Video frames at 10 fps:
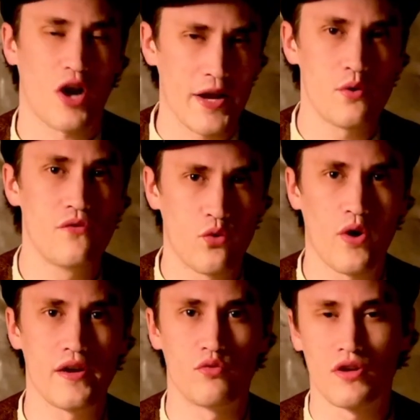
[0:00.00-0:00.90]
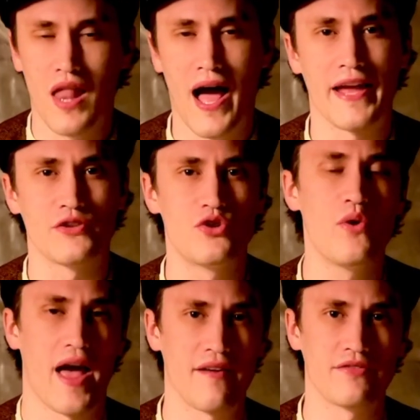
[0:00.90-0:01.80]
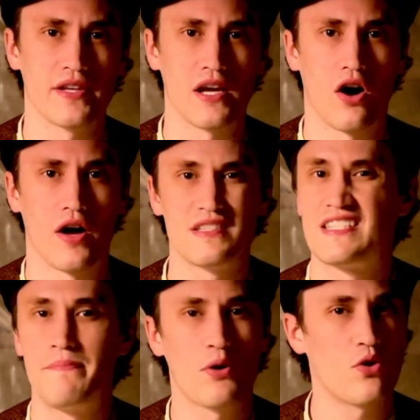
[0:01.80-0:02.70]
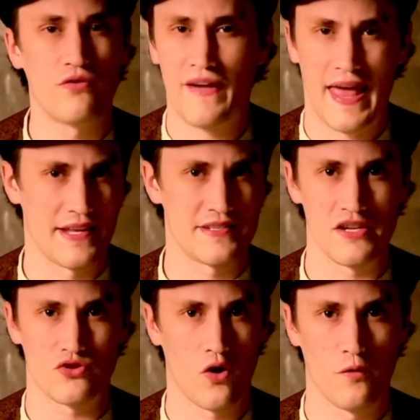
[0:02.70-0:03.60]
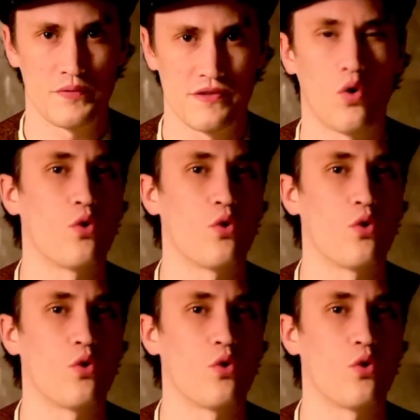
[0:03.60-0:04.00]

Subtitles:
to avoid relying too heavily on typical fantasy tropes or